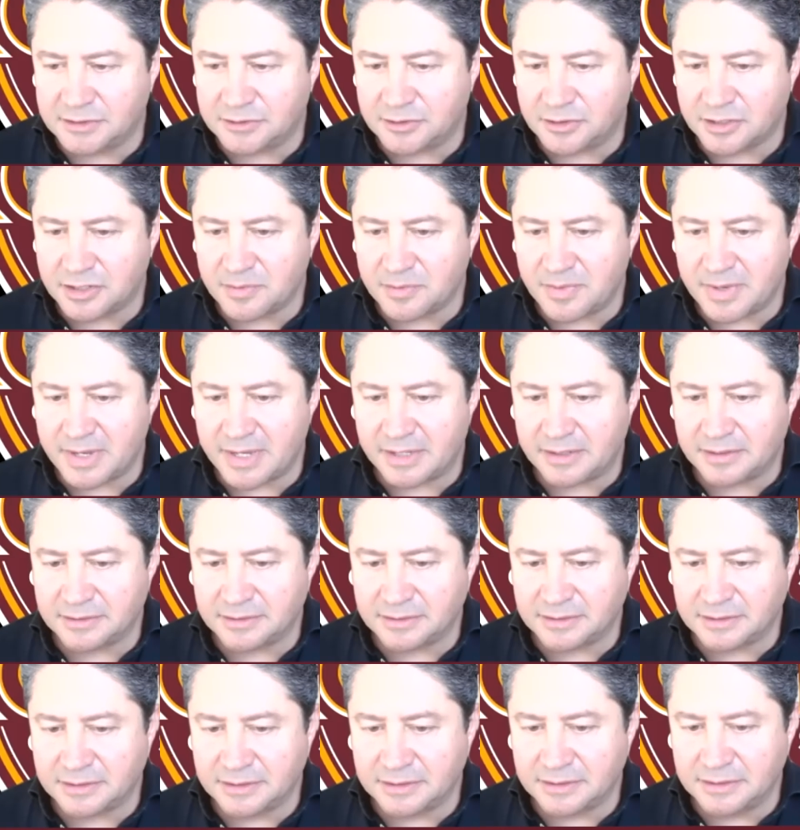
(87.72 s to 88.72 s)
talk
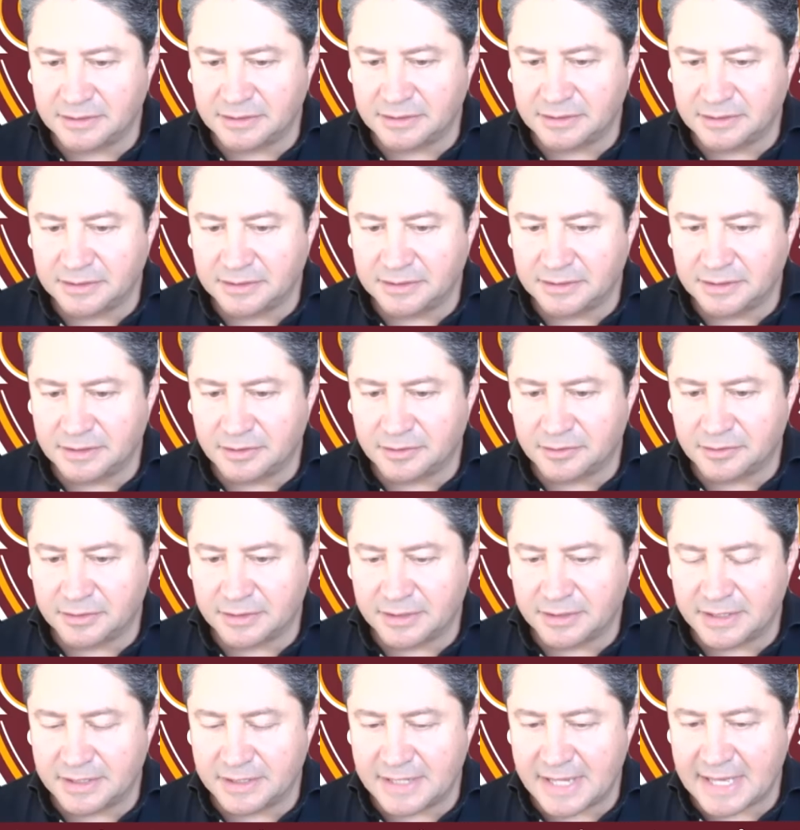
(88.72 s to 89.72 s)
about
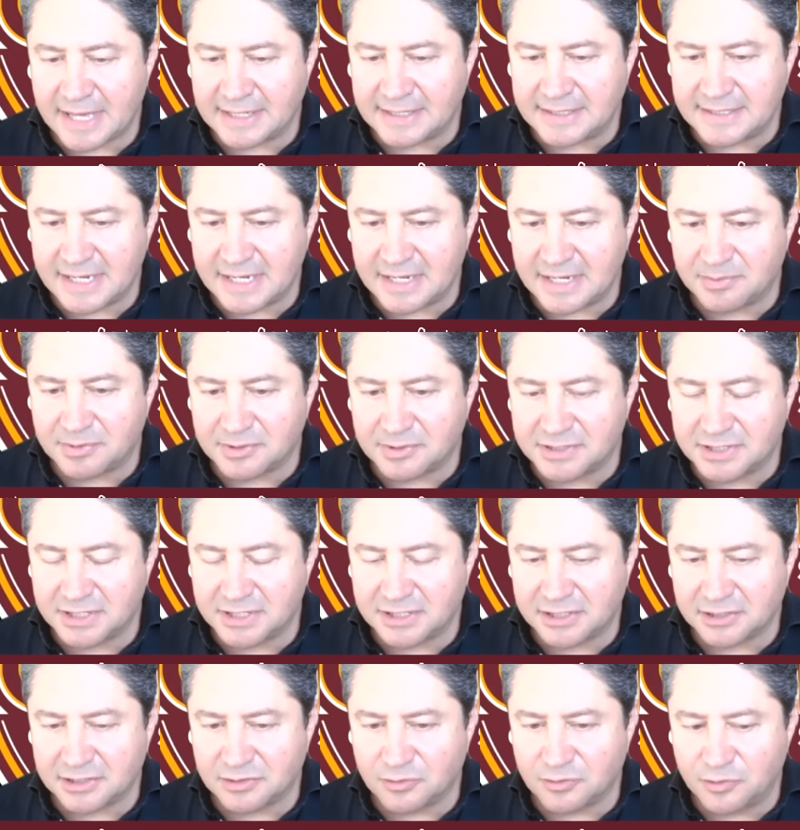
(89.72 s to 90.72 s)
that day in
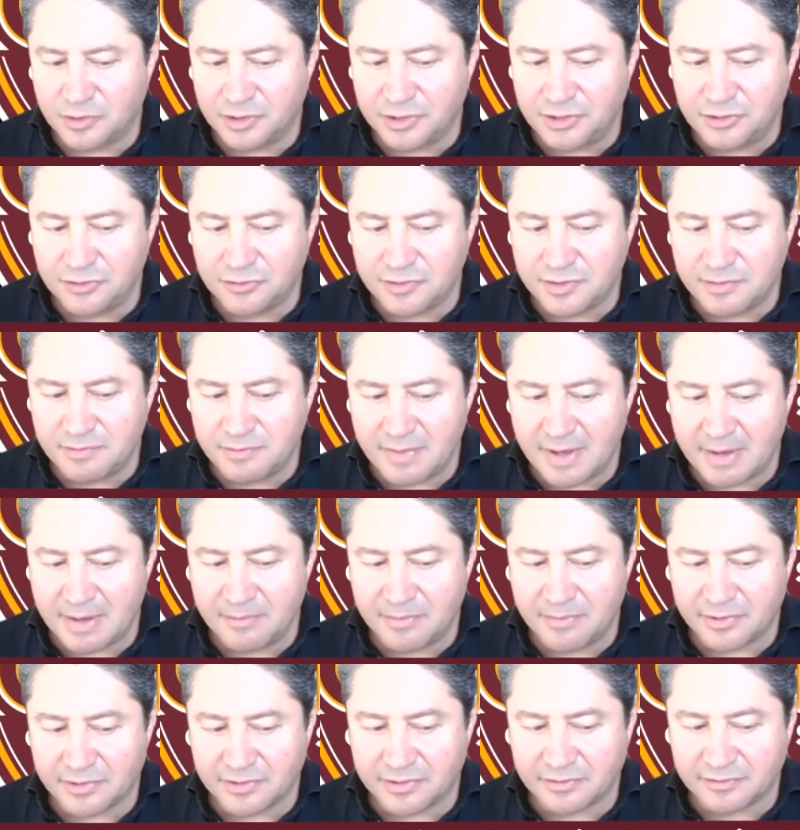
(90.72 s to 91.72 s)
particular. What do you
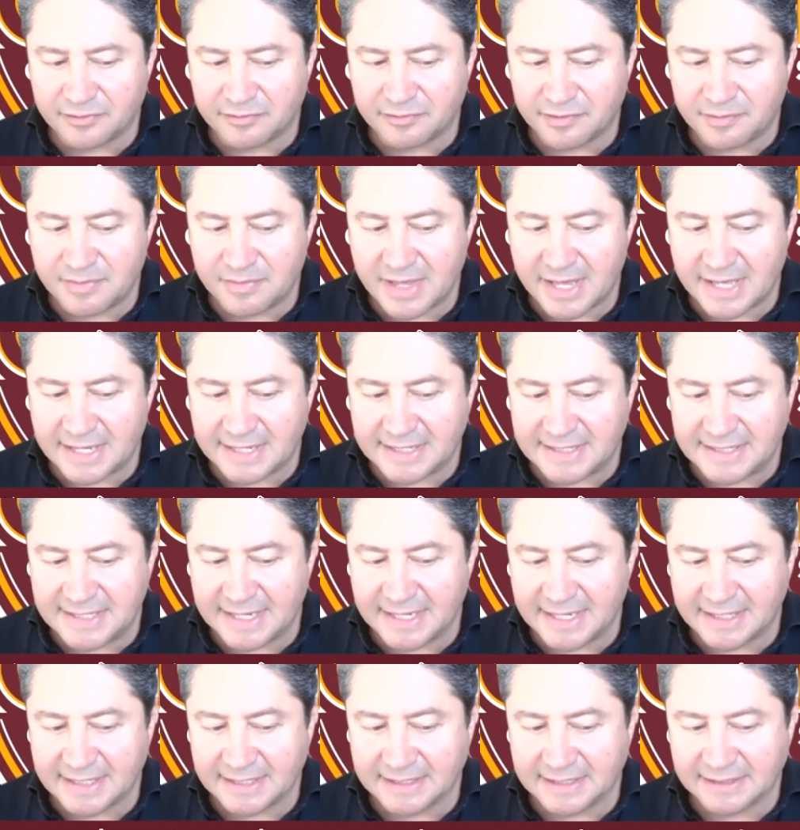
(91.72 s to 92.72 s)
remember from that
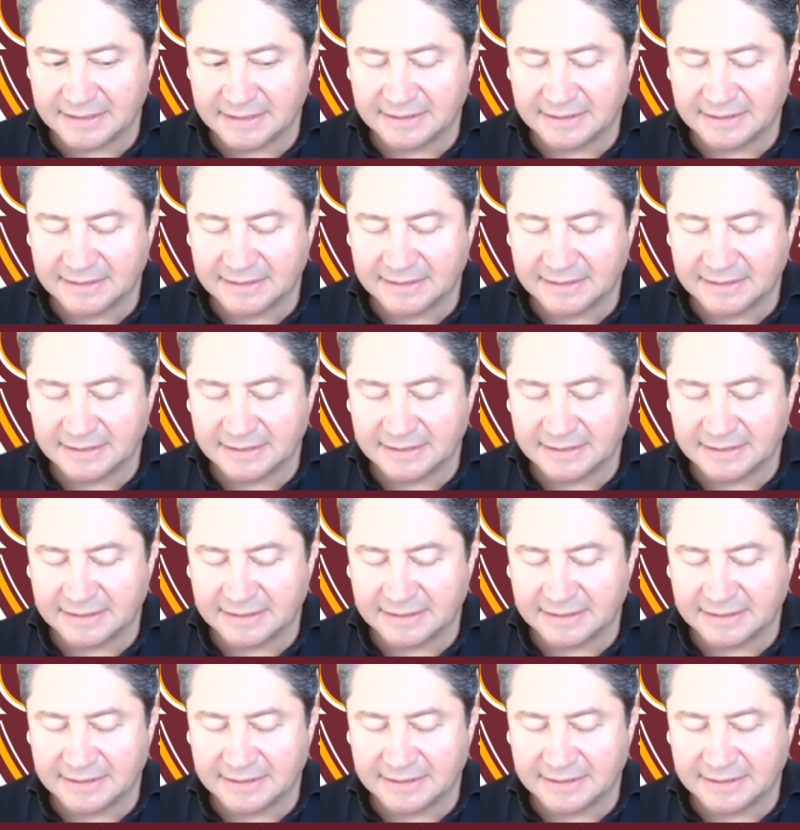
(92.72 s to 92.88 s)
day?